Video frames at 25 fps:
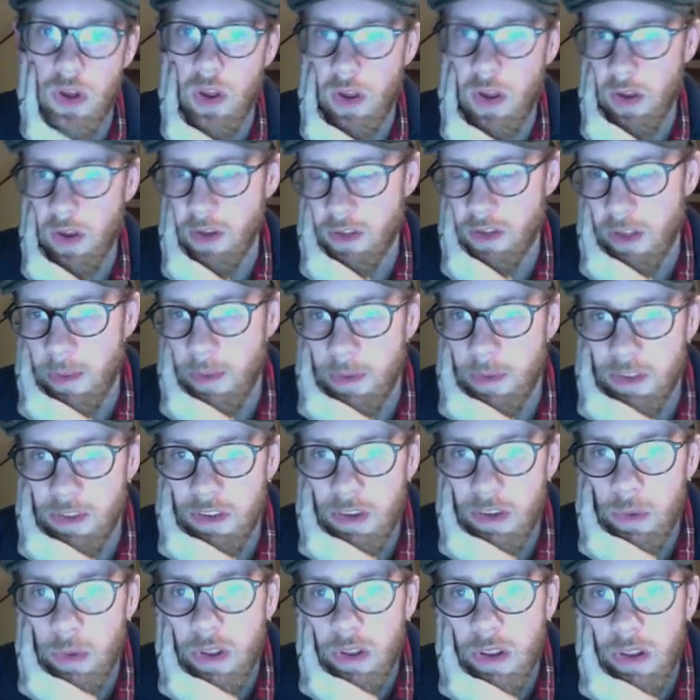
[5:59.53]
So let me
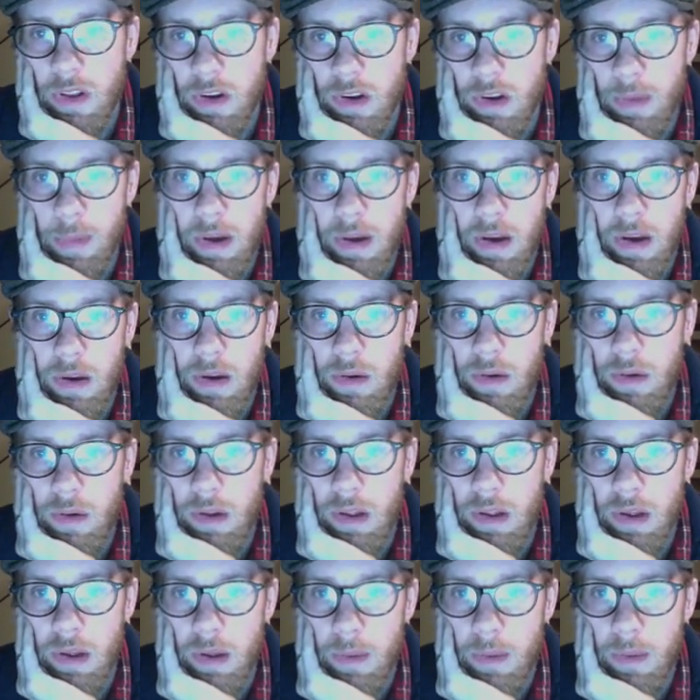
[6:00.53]
see. We learned about
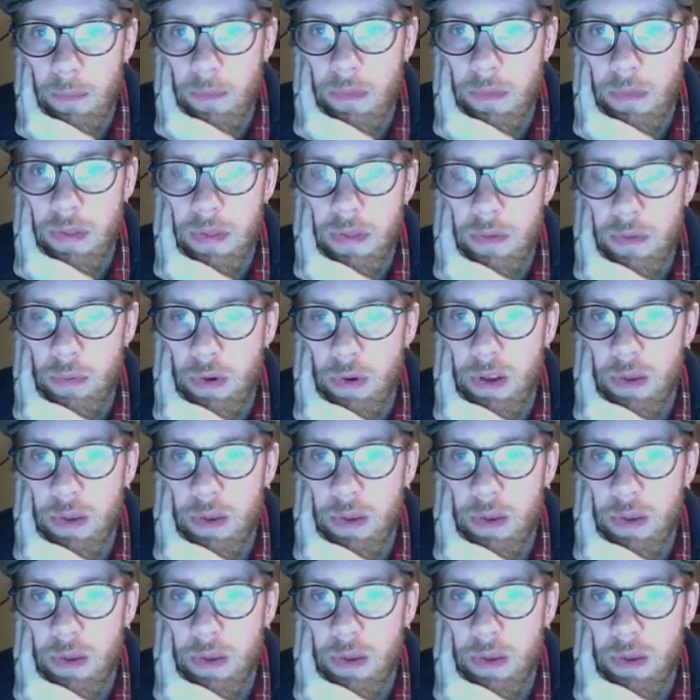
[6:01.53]
3